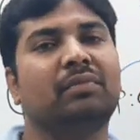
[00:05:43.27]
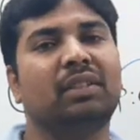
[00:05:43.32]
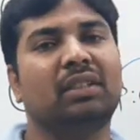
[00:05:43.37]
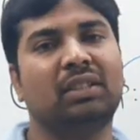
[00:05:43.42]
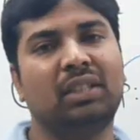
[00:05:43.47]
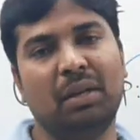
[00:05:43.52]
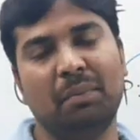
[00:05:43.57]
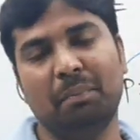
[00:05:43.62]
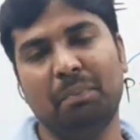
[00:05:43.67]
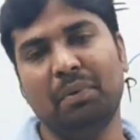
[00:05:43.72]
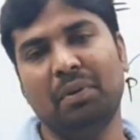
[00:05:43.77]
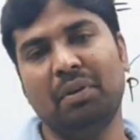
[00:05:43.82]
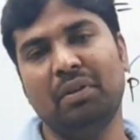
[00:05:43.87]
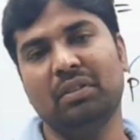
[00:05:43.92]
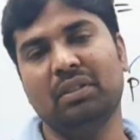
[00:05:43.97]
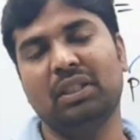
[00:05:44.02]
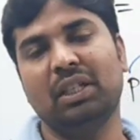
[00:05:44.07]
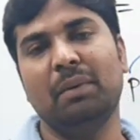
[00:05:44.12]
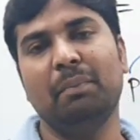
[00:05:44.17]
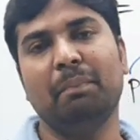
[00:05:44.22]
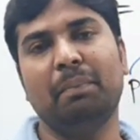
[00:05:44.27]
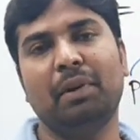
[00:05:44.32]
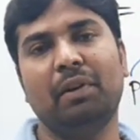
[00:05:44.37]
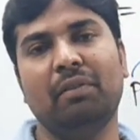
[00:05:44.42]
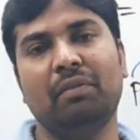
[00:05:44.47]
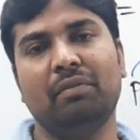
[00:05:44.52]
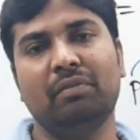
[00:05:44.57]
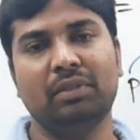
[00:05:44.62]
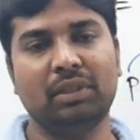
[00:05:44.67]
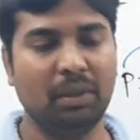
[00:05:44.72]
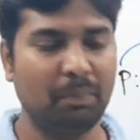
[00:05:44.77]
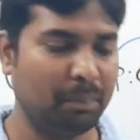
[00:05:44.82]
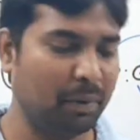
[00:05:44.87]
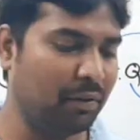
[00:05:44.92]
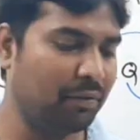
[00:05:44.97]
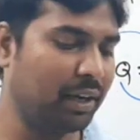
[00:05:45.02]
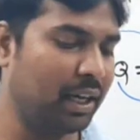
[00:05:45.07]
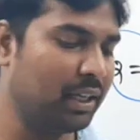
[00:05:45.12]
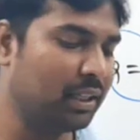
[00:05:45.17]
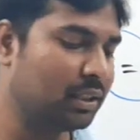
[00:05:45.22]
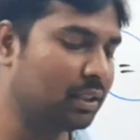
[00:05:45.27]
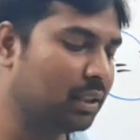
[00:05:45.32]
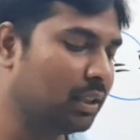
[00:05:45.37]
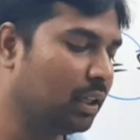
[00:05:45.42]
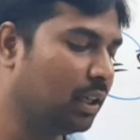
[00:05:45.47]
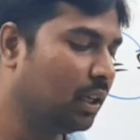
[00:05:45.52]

Simple friends.